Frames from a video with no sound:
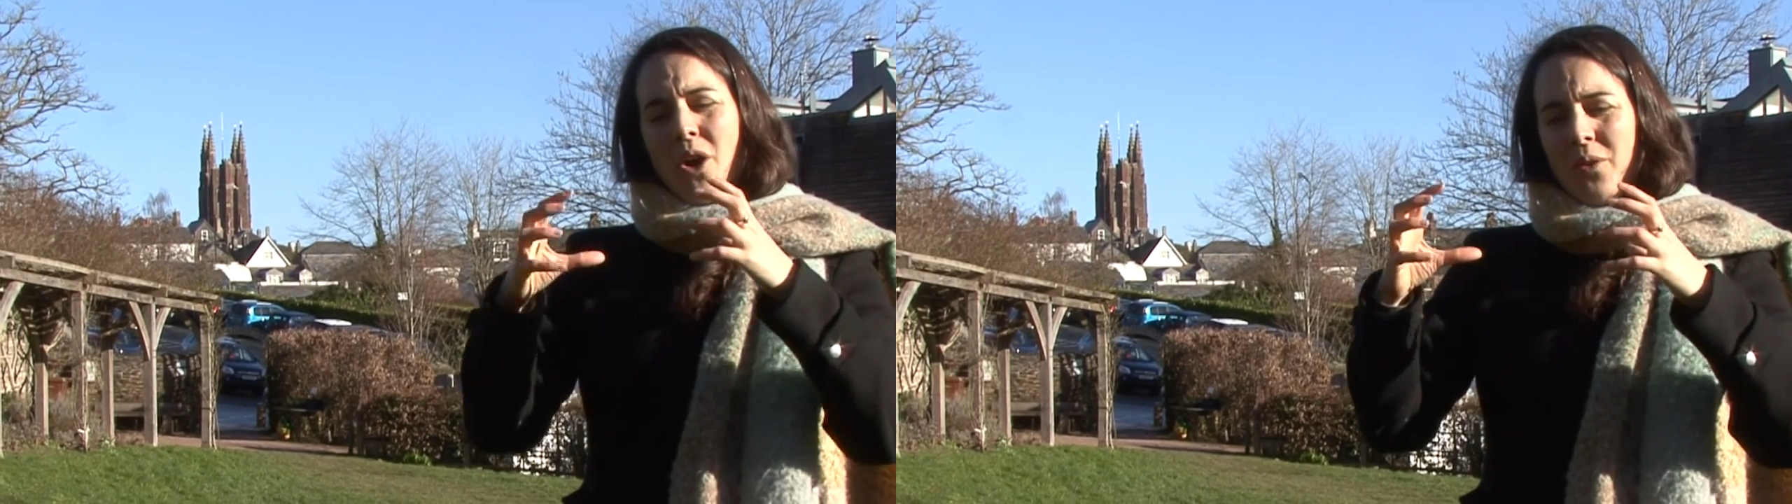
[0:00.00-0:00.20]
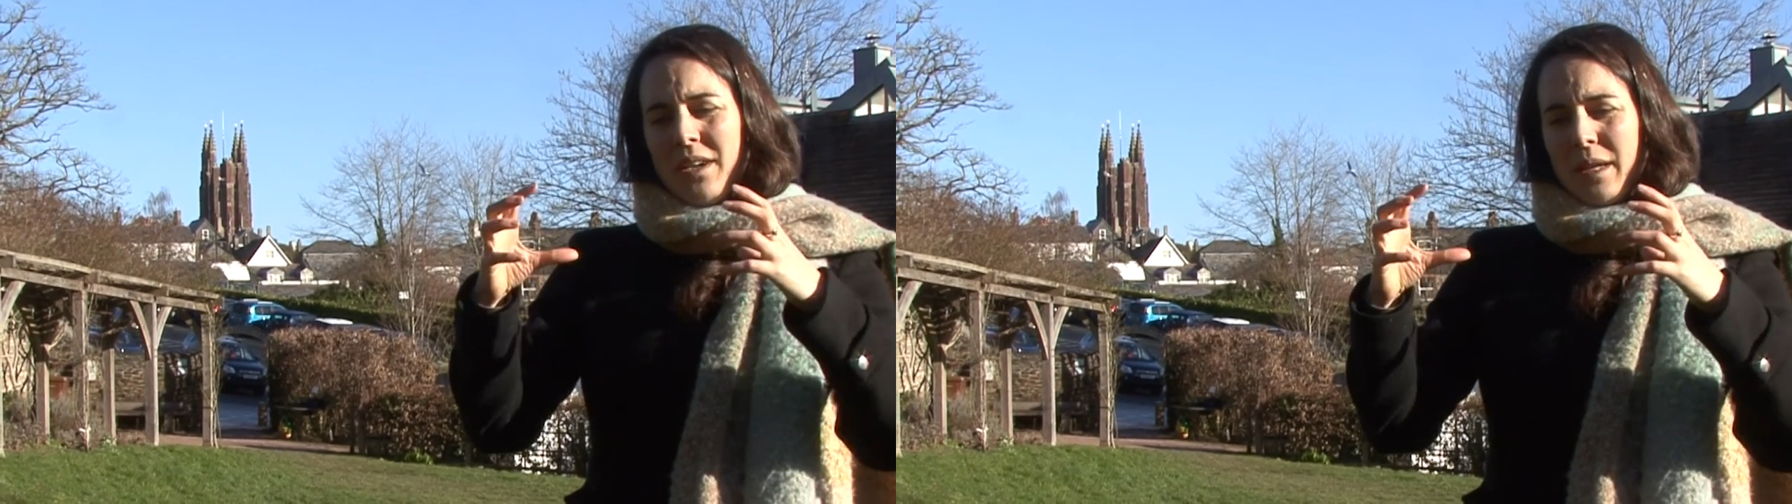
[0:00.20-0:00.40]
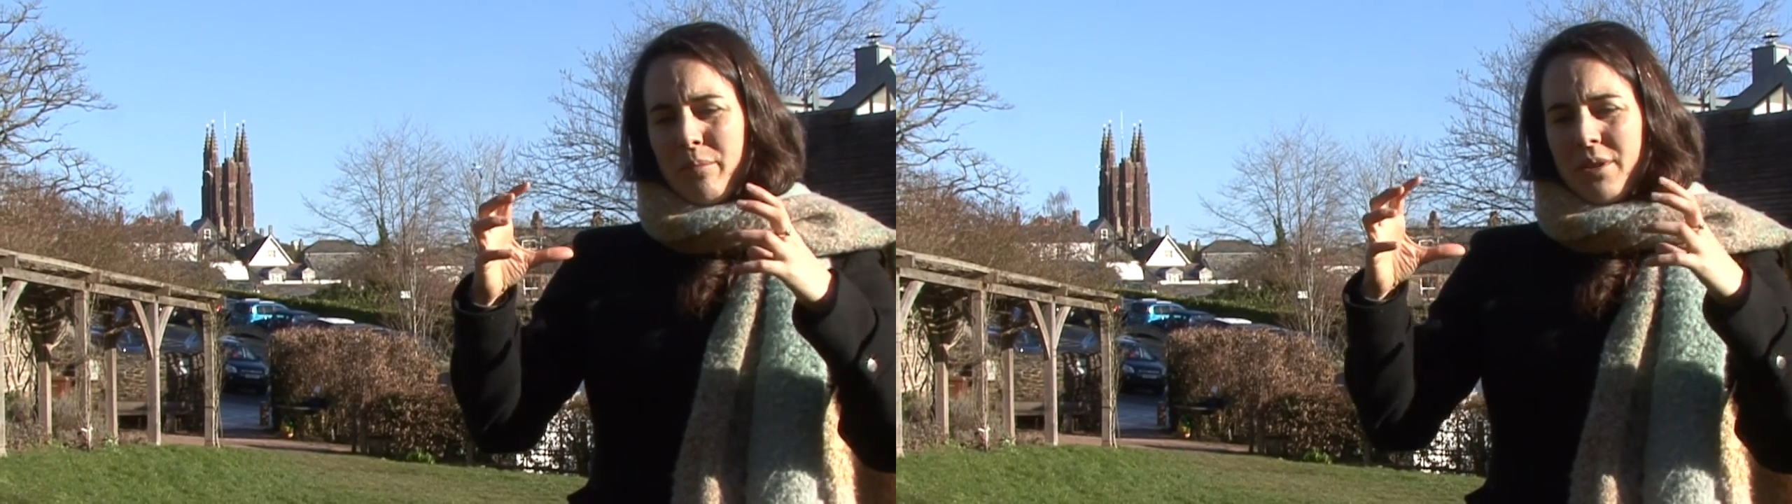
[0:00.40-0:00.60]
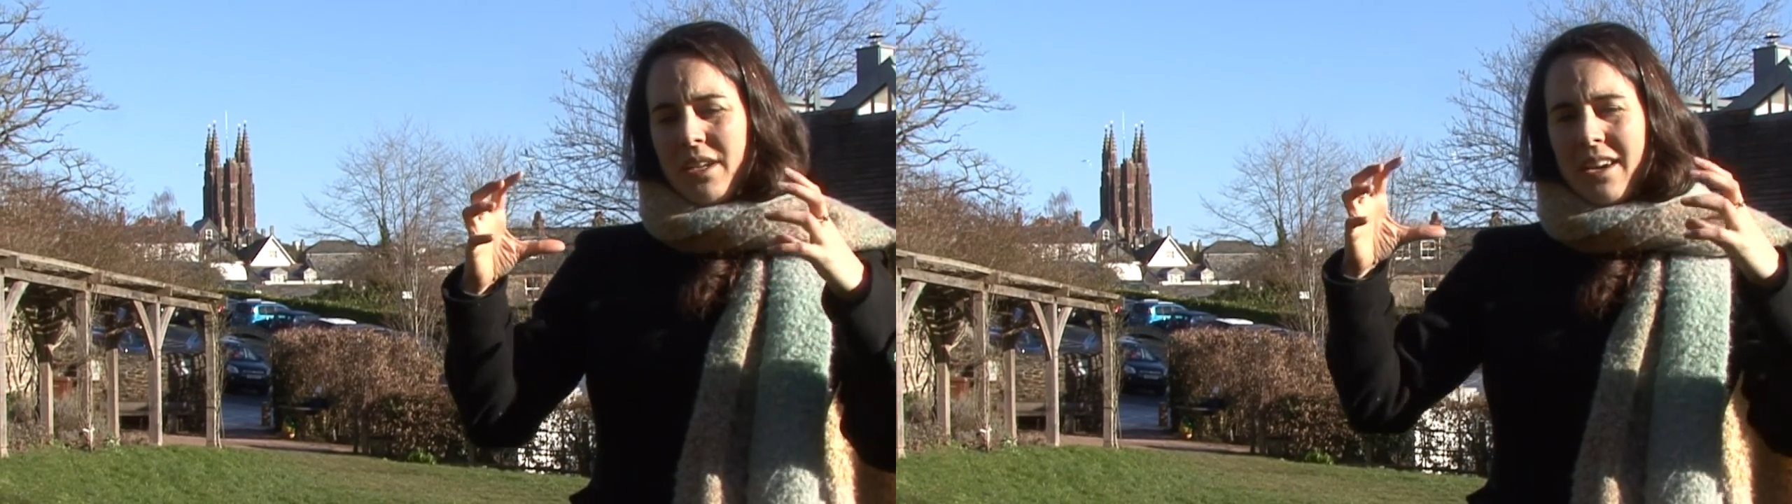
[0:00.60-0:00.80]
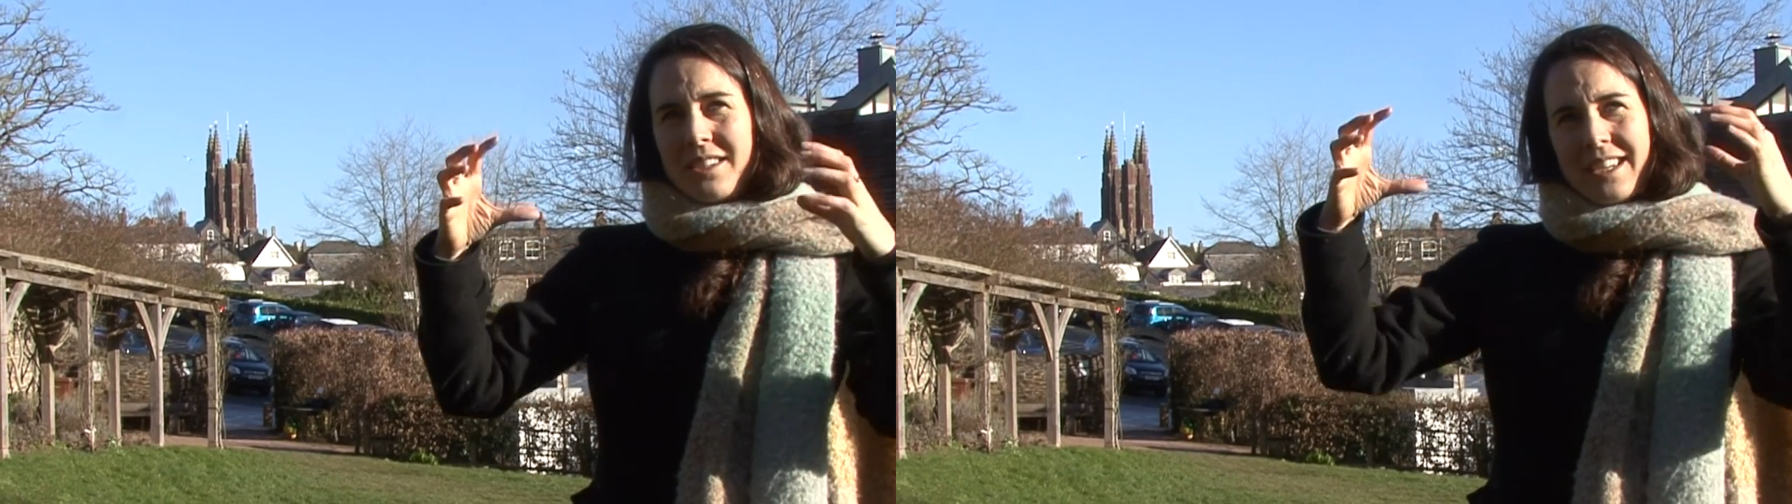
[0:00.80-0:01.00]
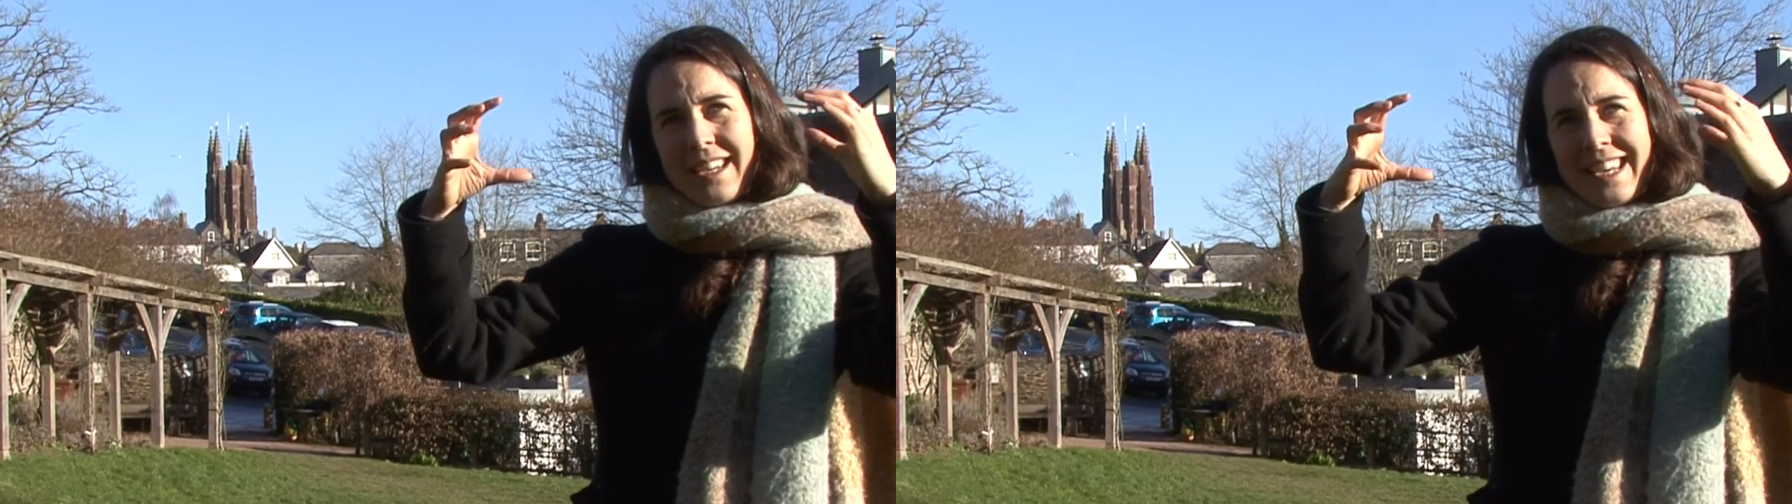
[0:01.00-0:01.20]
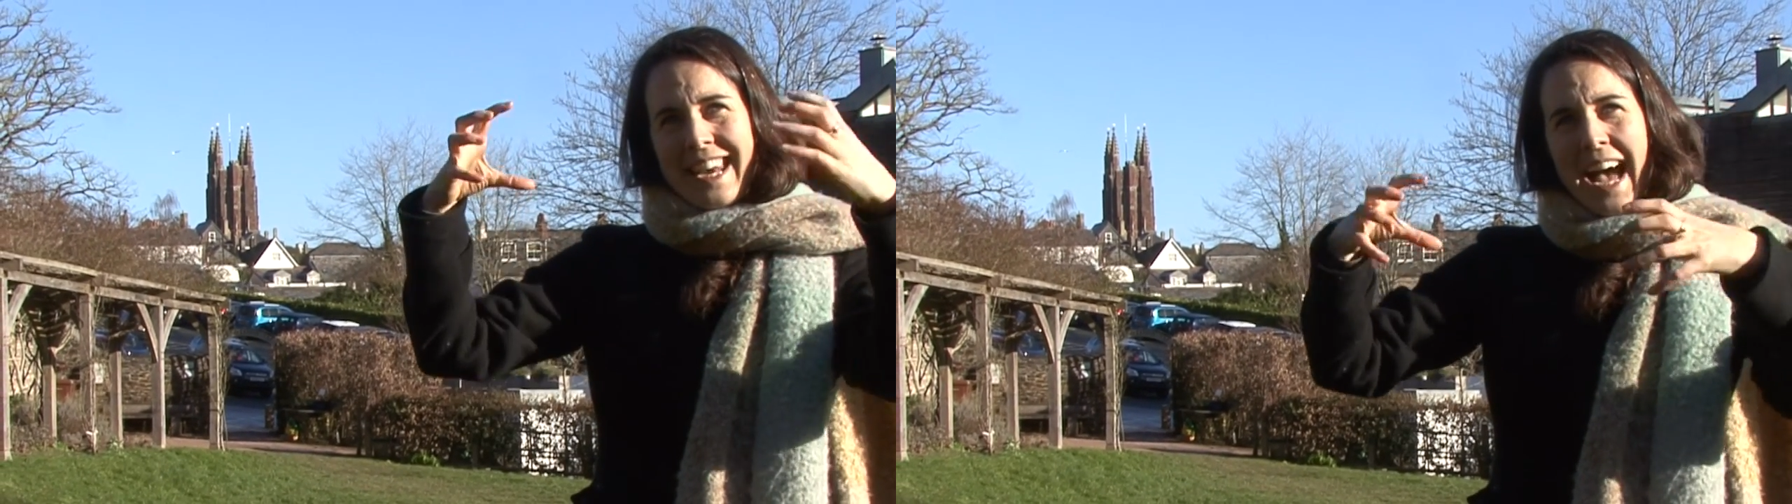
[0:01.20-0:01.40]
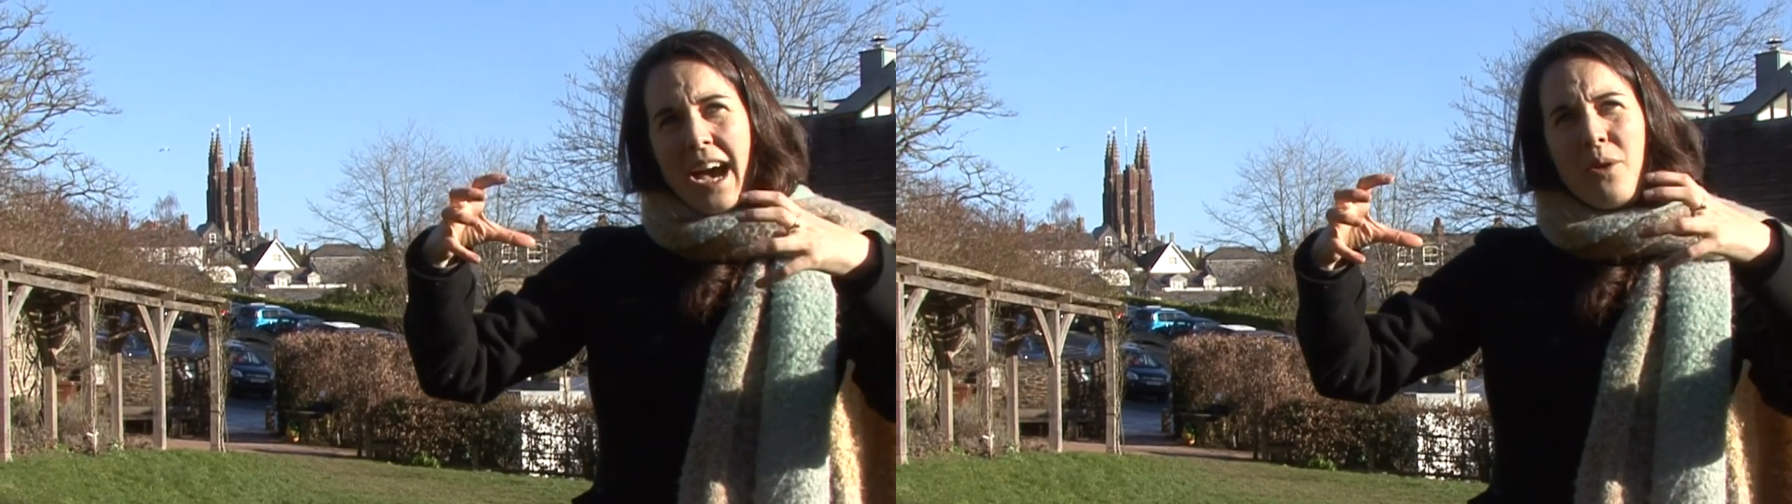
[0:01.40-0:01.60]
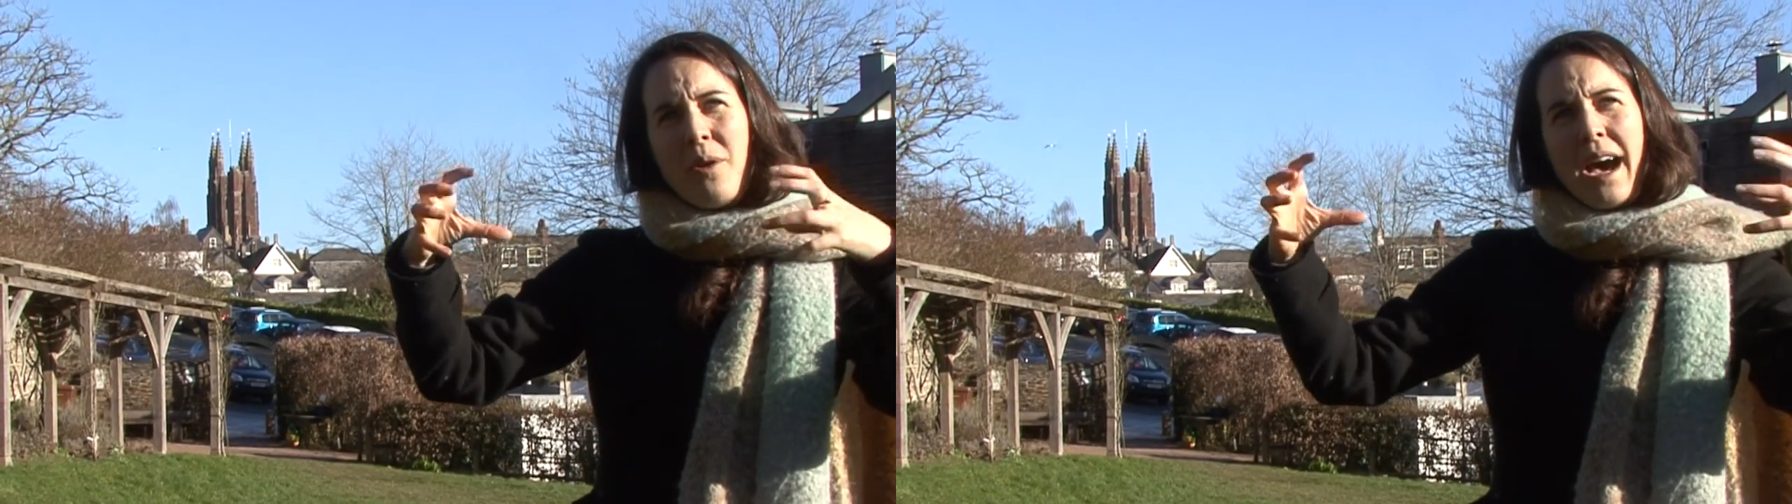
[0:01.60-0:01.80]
only production now,